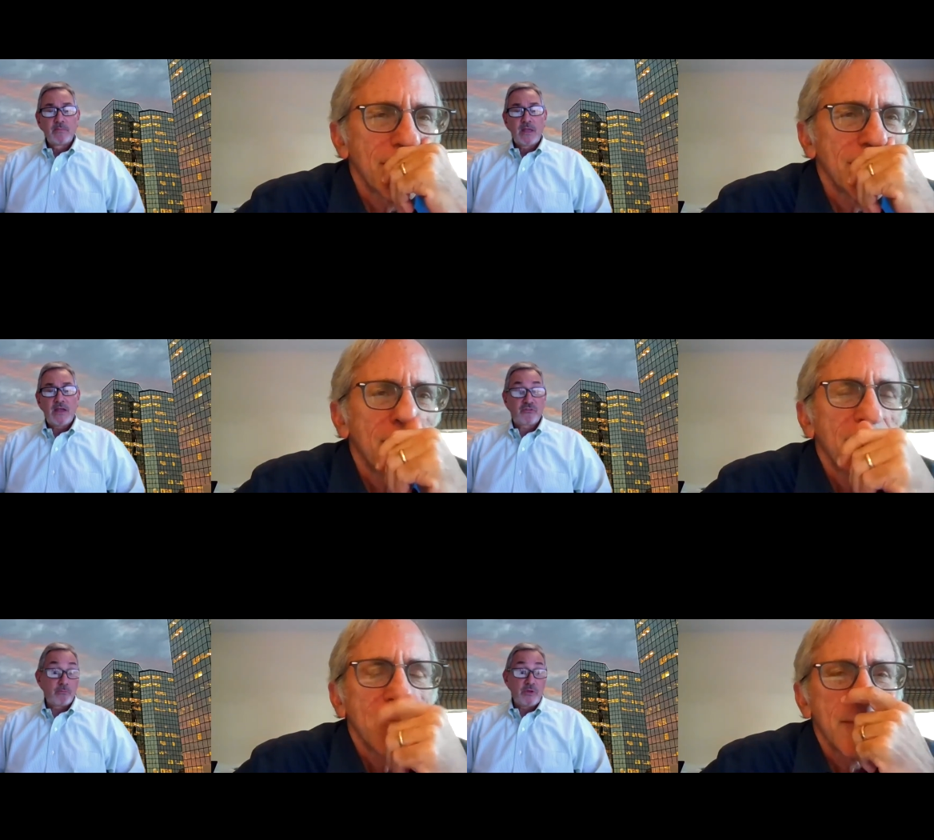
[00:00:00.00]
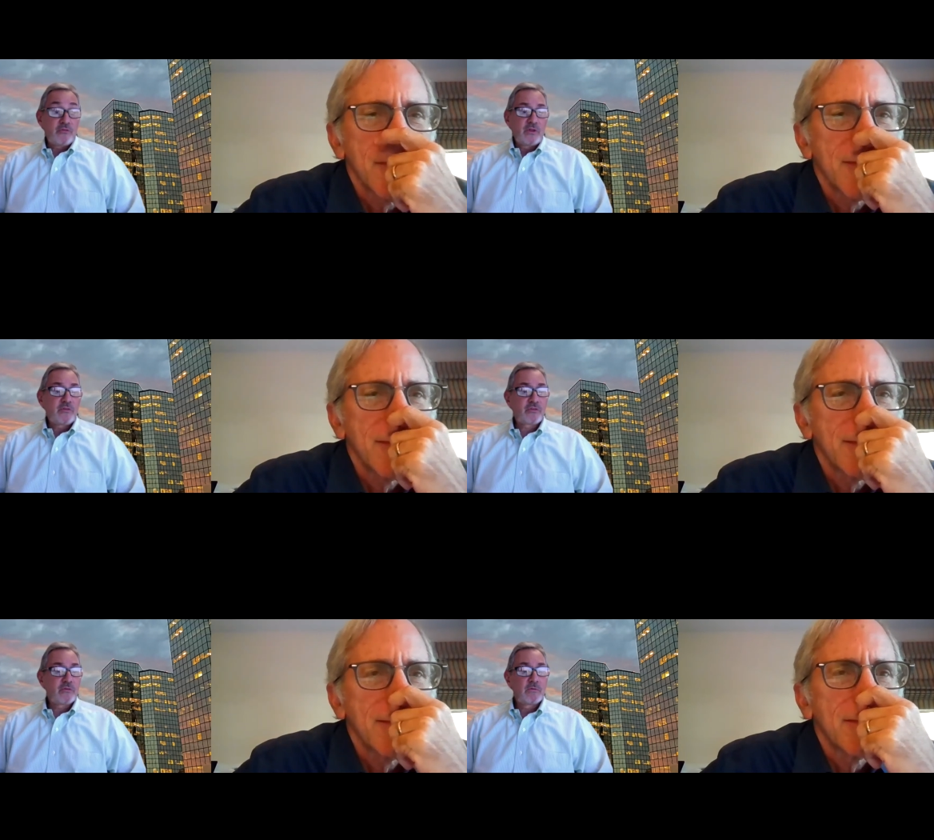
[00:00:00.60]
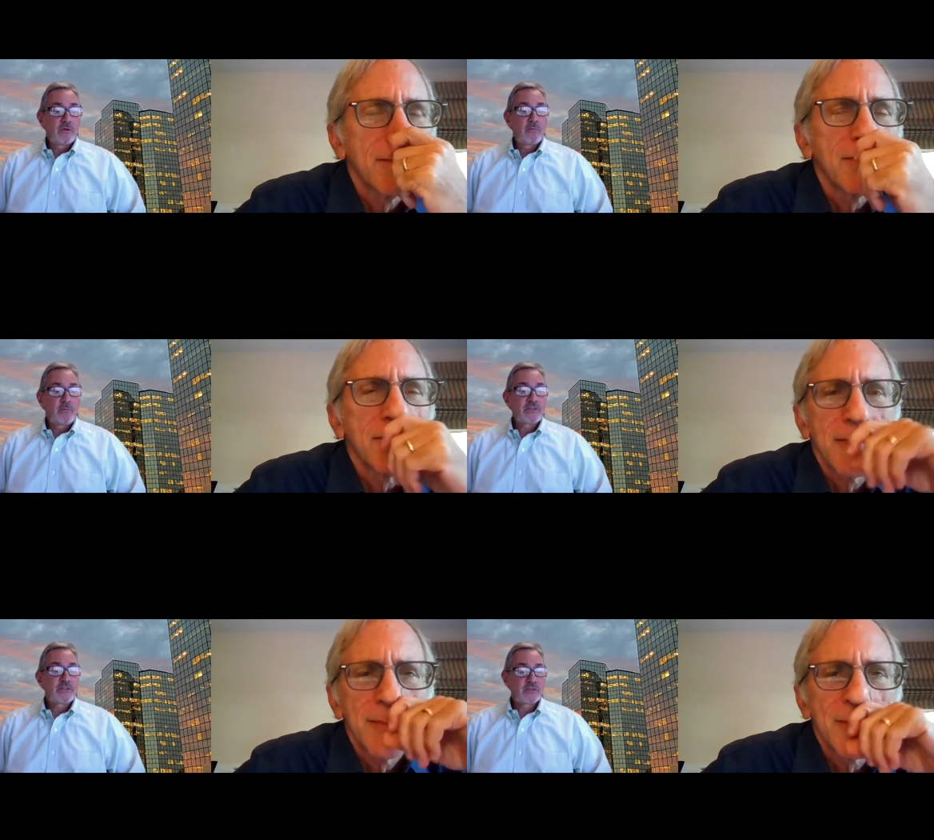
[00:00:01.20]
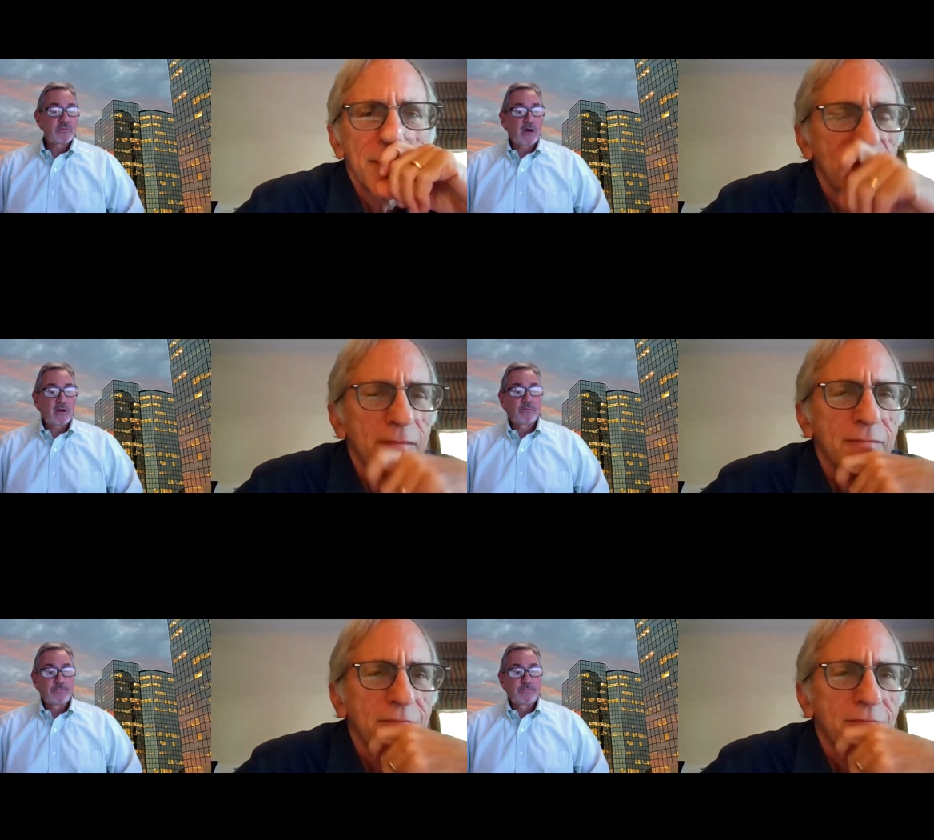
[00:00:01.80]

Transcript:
Speaker 1: as a business, a business model.